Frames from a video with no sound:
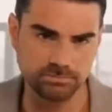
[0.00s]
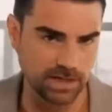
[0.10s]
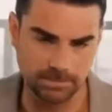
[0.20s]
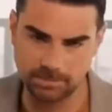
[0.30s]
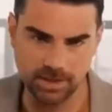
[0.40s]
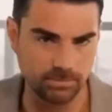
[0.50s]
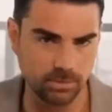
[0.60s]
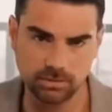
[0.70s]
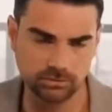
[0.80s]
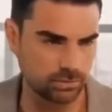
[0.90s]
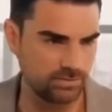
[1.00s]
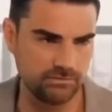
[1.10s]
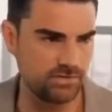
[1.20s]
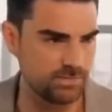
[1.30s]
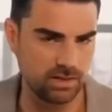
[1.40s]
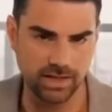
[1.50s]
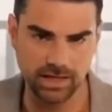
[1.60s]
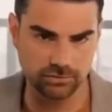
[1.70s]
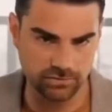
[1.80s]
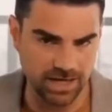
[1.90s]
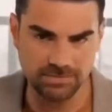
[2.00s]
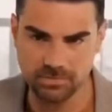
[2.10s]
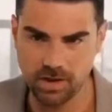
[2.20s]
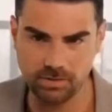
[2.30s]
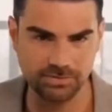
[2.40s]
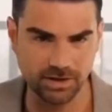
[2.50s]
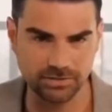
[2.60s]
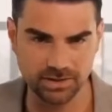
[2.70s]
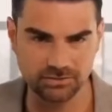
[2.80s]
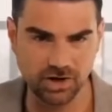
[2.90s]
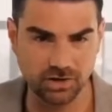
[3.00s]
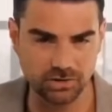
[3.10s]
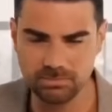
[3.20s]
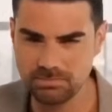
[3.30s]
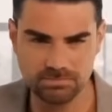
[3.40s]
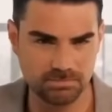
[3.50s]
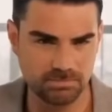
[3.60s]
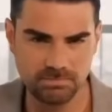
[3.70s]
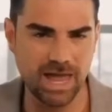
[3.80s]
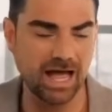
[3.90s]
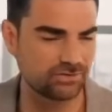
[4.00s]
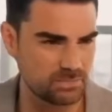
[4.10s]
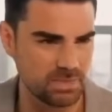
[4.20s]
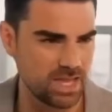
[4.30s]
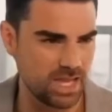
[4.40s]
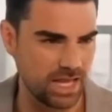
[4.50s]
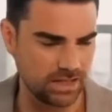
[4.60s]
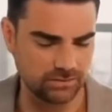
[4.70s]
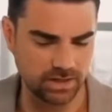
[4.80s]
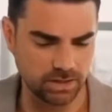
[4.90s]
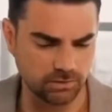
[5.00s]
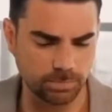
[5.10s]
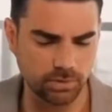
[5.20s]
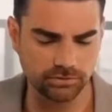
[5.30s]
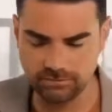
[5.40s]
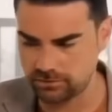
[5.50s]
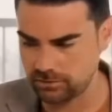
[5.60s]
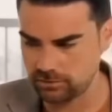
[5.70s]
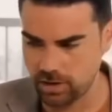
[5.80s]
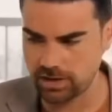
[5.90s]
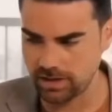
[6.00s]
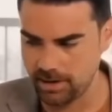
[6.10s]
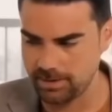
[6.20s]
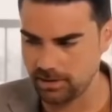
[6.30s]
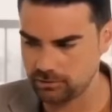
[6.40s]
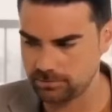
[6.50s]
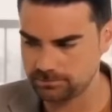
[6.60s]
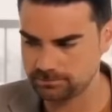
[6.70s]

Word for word: A lot of people label her sort of a female Andrew Tate, although without the uh, checkered past. And uh, here is Pearl Davis talking about marriage.